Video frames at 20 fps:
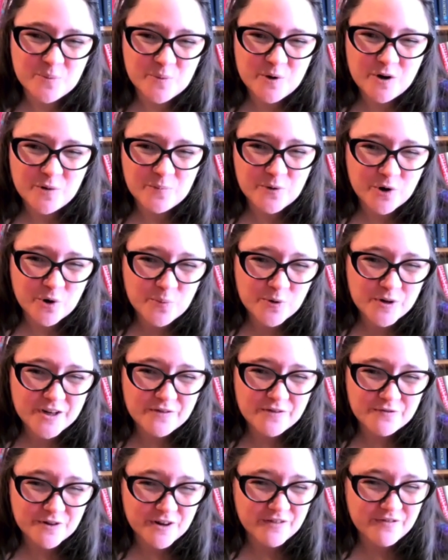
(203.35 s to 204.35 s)

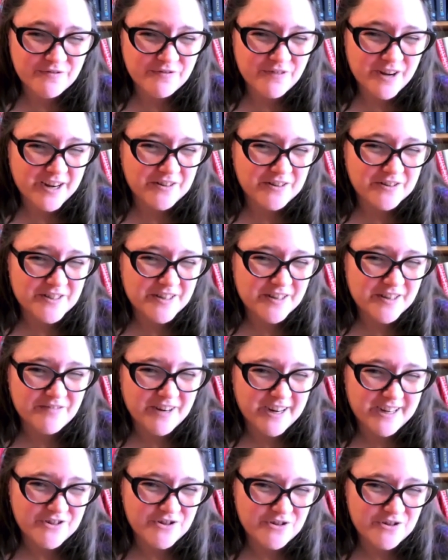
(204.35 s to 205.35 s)
appropriate for a faculty
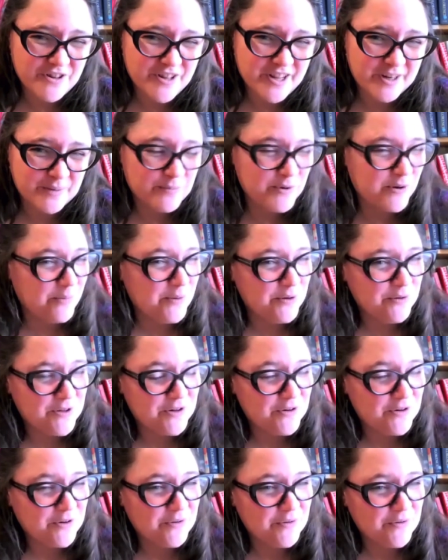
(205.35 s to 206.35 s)
advisor to like promote
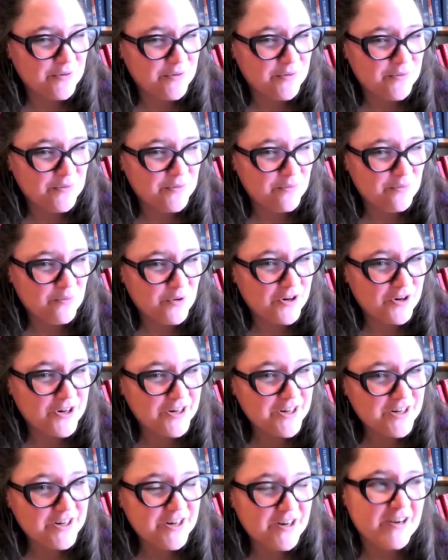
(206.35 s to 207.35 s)
their own work.